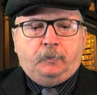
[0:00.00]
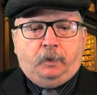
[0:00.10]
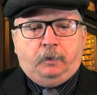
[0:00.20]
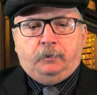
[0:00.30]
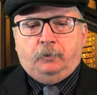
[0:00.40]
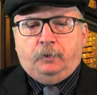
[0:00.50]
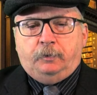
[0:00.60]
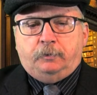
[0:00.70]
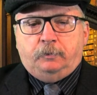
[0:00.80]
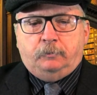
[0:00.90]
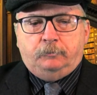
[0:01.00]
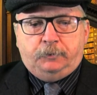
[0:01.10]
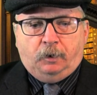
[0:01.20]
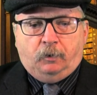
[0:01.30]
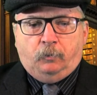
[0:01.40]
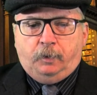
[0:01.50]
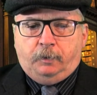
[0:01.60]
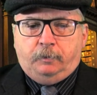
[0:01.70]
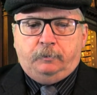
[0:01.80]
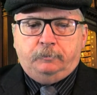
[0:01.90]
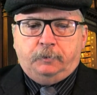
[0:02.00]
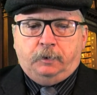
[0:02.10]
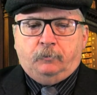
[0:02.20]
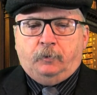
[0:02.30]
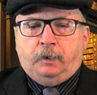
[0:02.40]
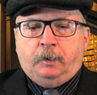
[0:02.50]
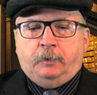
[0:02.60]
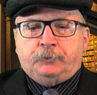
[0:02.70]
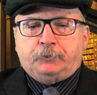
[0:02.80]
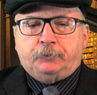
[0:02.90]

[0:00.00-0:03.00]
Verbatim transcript: ignorant, dull-witted, and rash.